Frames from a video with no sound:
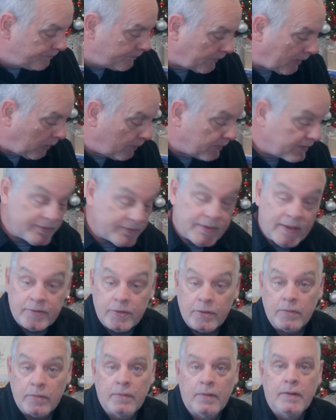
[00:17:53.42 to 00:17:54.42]
what does that
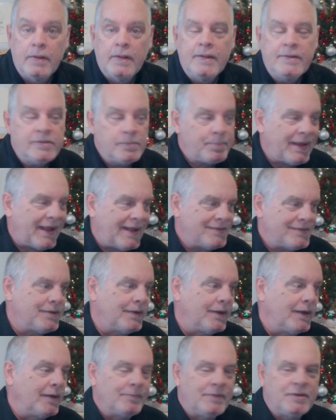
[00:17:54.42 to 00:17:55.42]
do? It's a
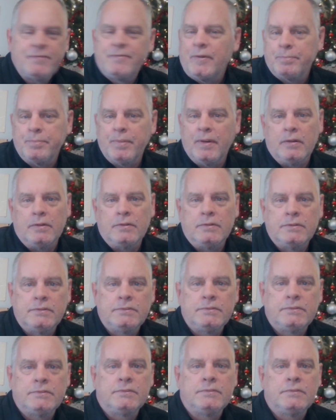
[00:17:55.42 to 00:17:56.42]
pastime. It's football.
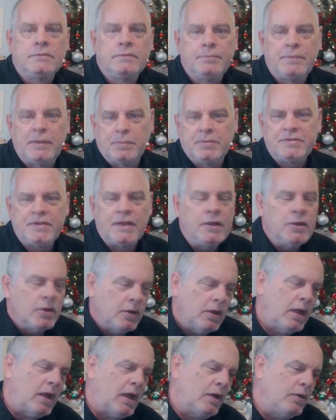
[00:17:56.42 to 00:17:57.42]
People say,
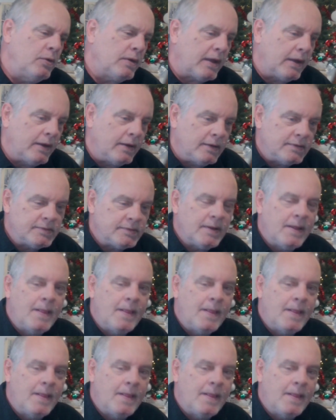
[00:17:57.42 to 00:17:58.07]
ah, who cares?